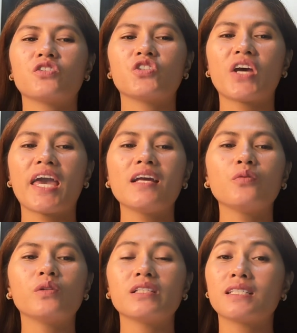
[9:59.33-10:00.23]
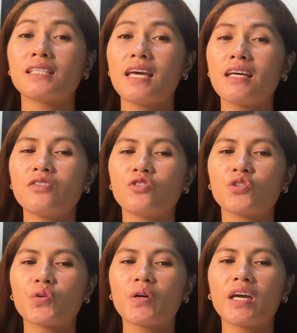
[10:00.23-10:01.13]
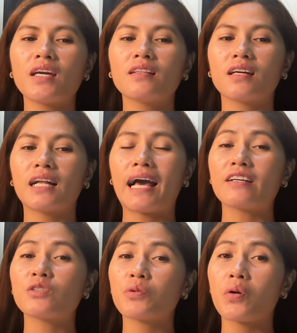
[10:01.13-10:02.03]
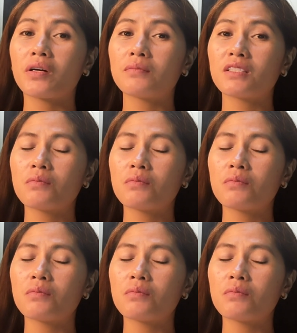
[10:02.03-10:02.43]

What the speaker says: Jane will sing during the class program